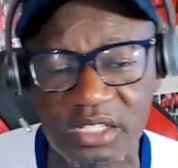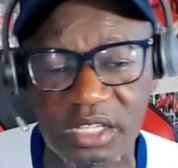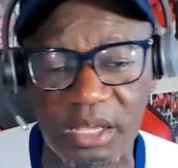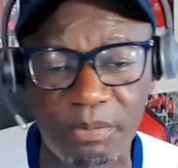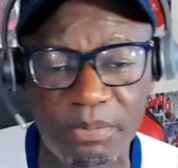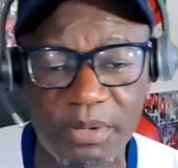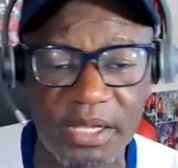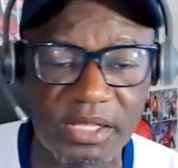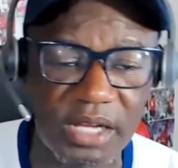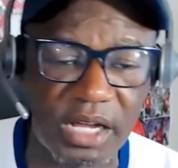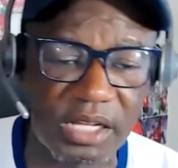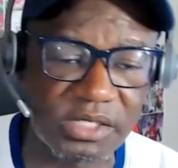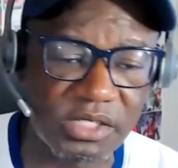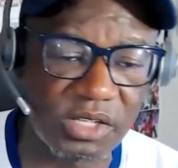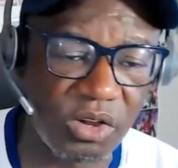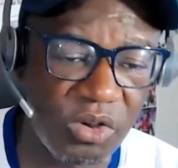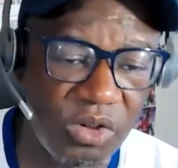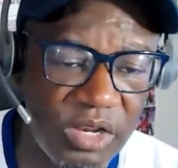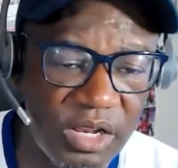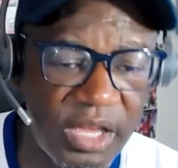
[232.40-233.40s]
played
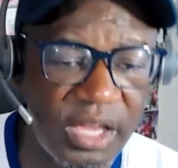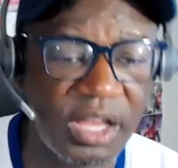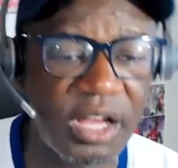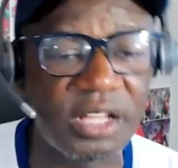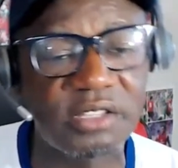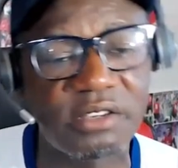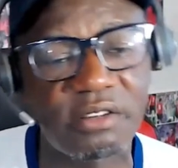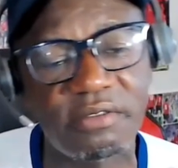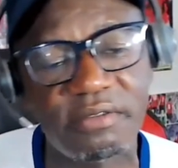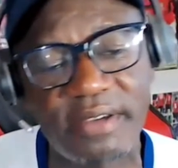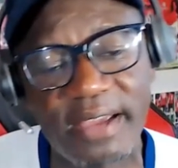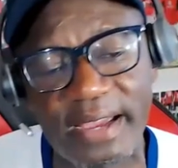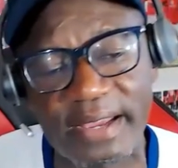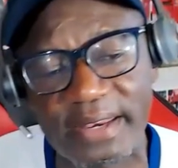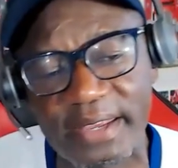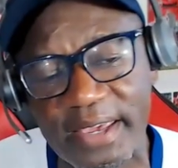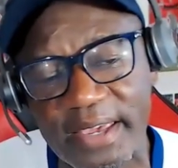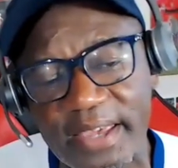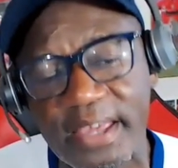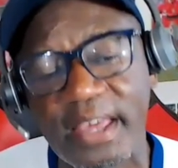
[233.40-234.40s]
under Ole, under
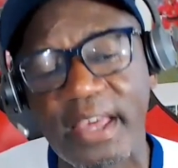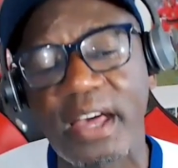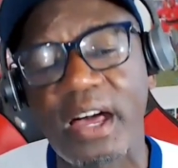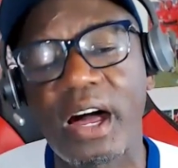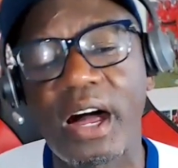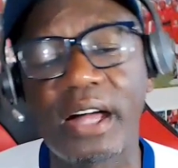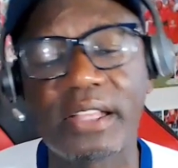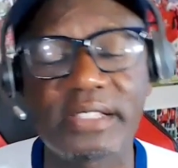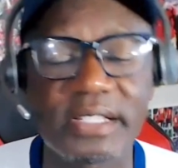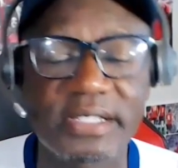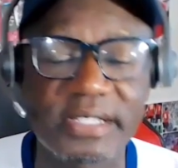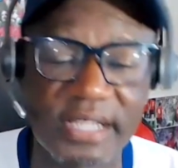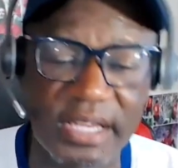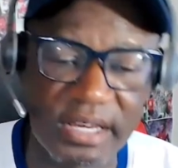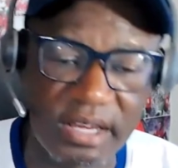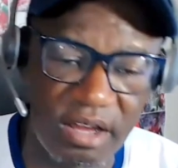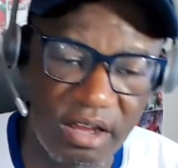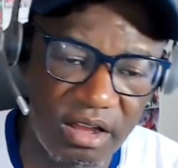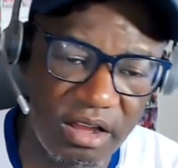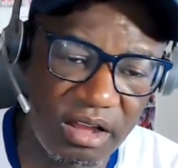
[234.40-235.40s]
Rangnick, under Ten
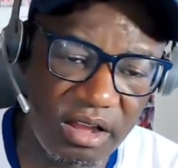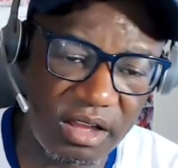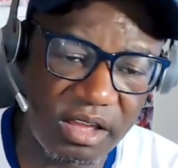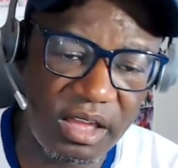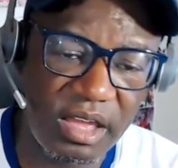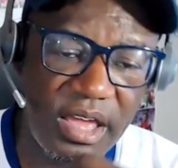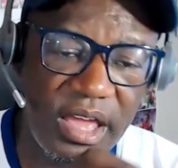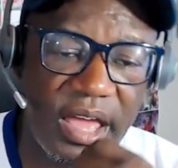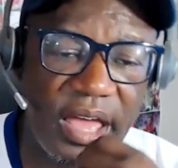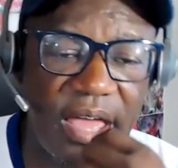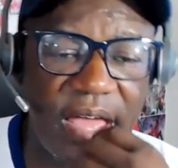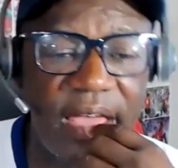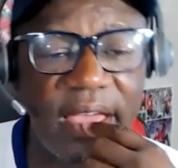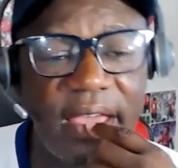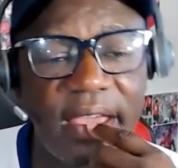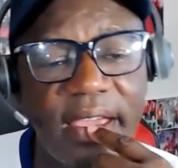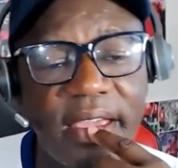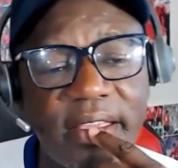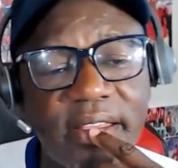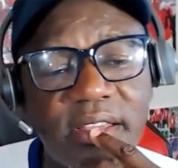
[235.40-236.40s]
Hag,
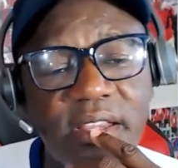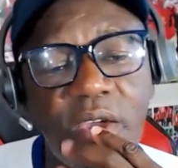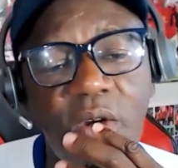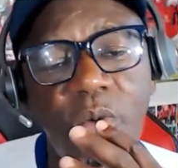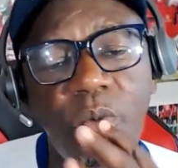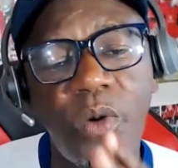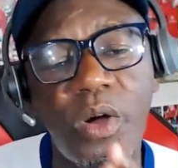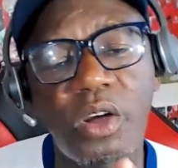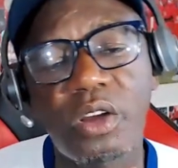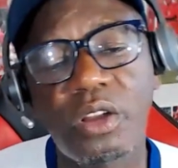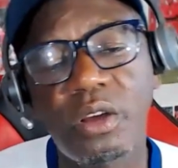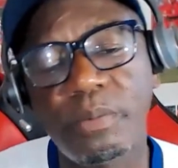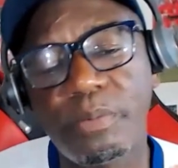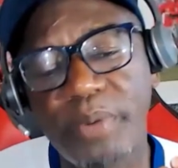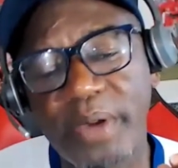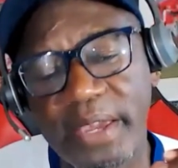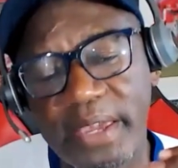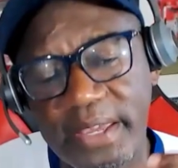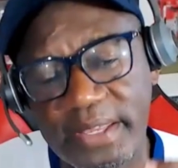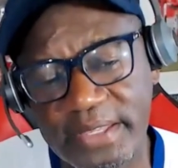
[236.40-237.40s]
and we're going to
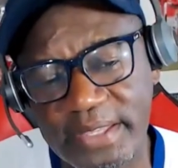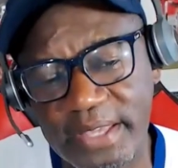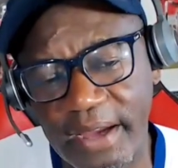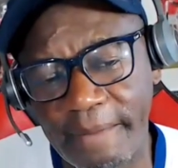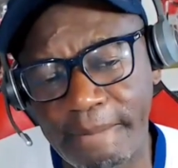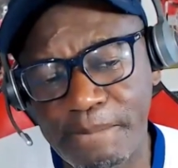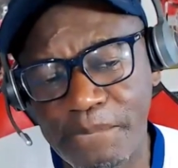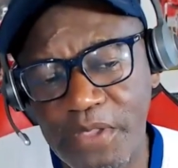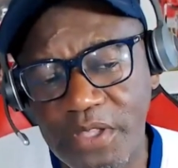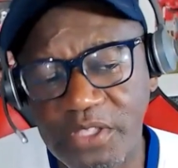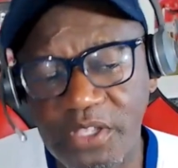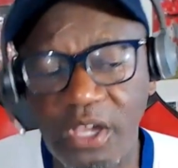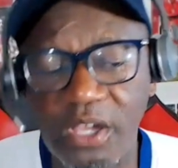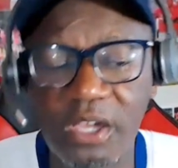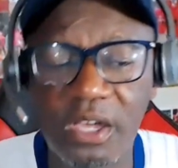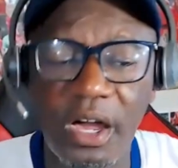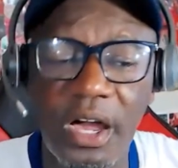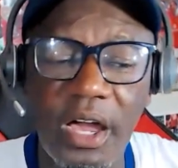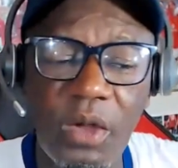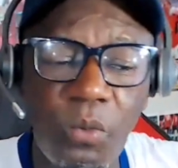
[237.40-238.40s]
break it down. The
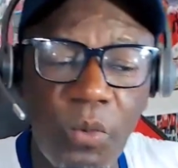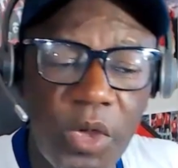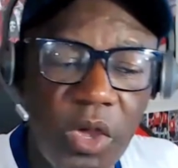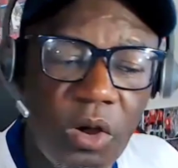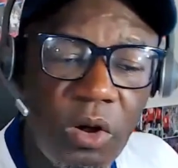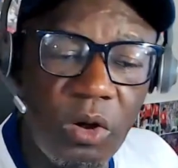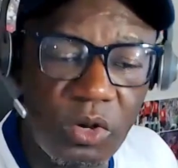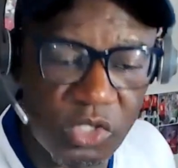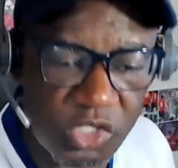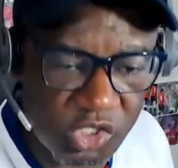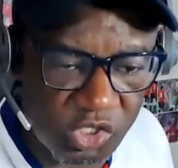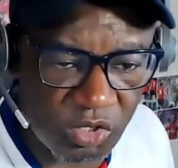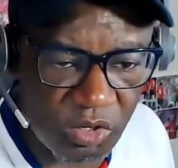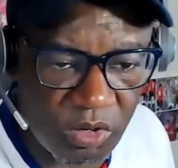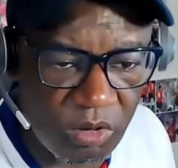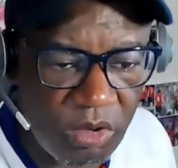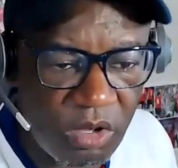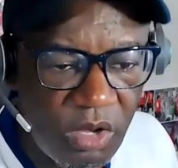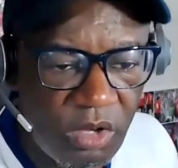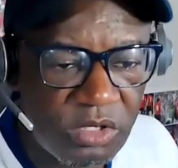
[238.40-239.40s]
guy we all
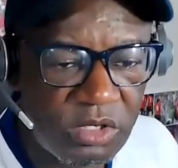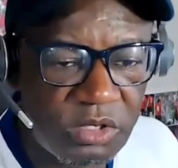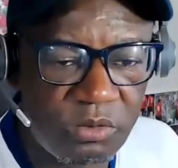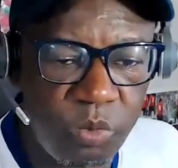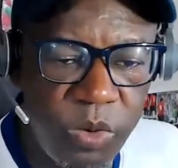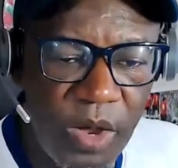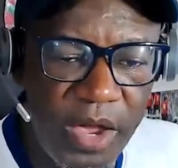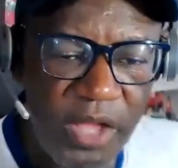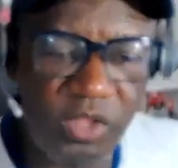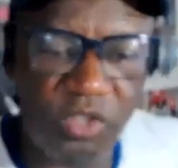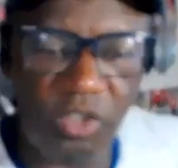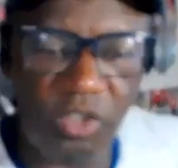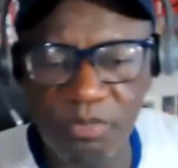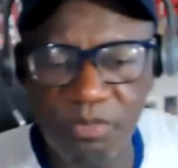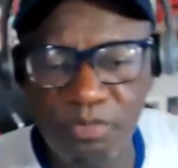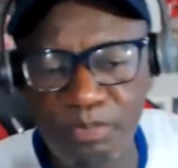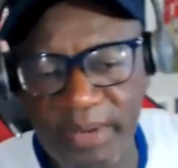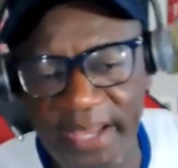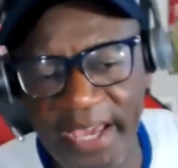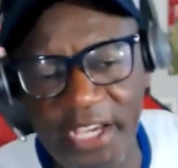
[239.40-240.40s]
saw wearing
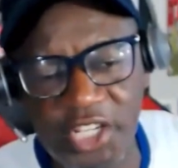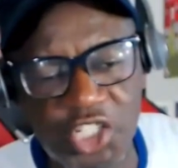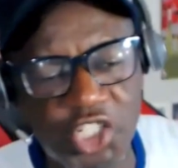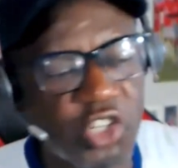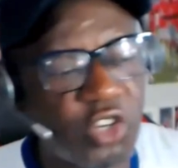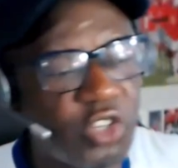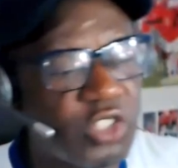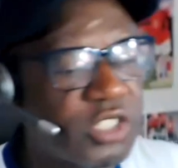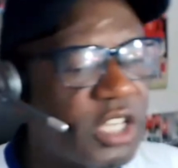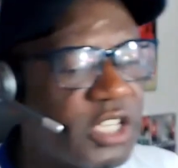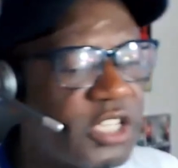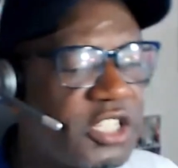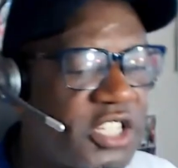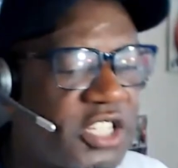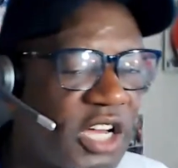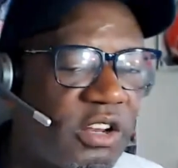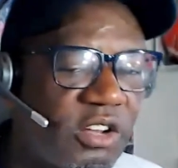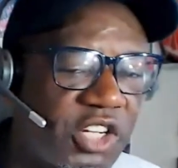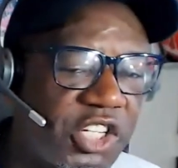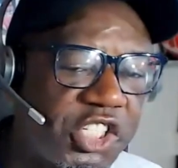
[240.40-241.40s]
black shorts and
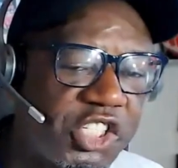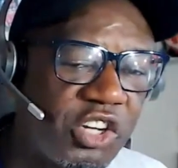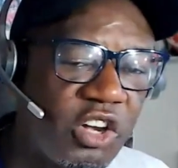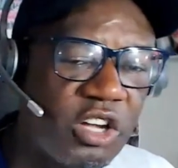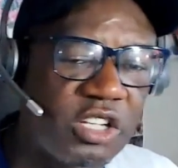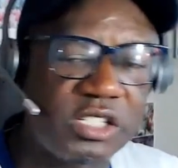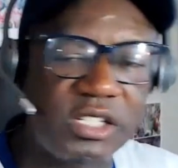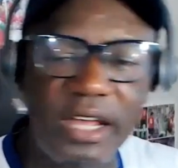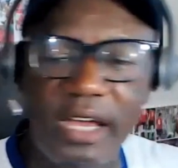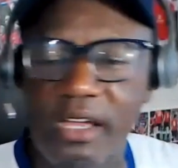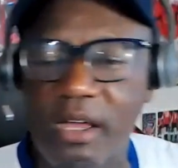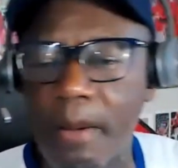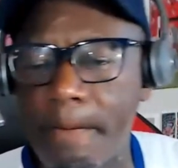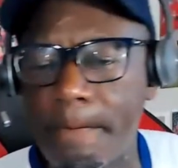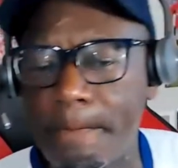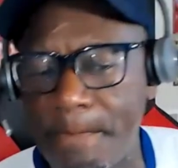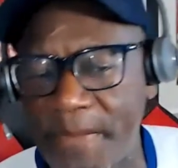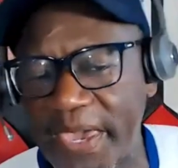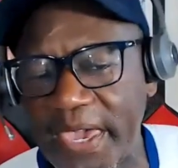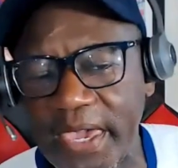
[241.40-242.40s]
yellow shirts like a
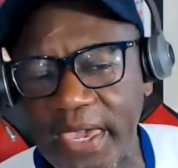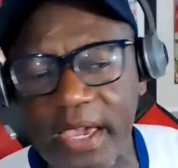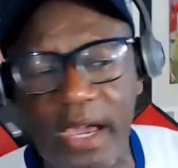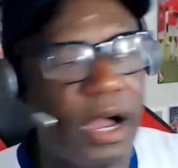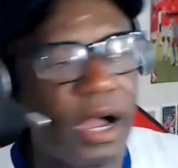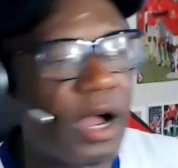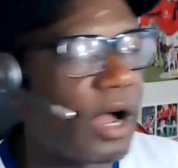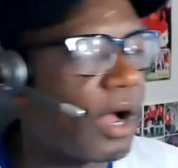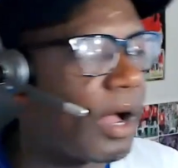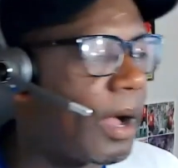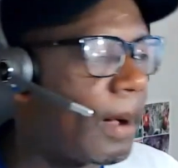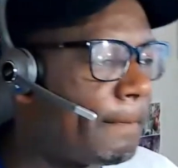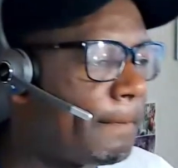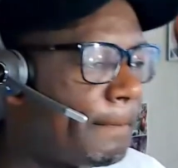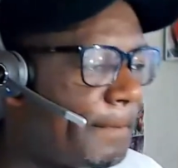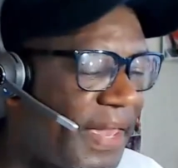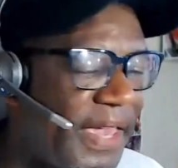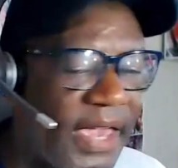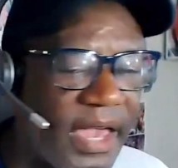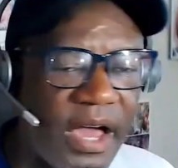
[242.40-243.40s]

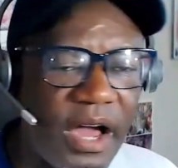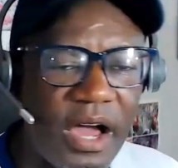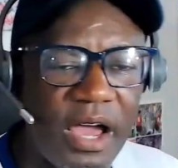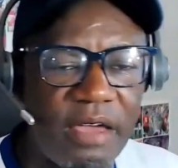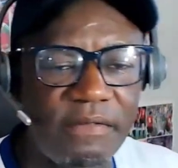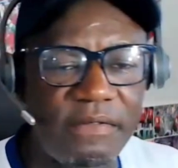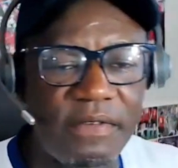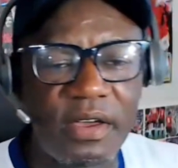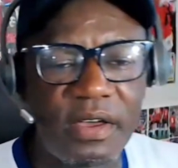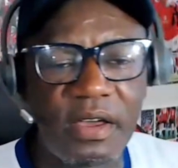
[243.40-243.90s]
beehive.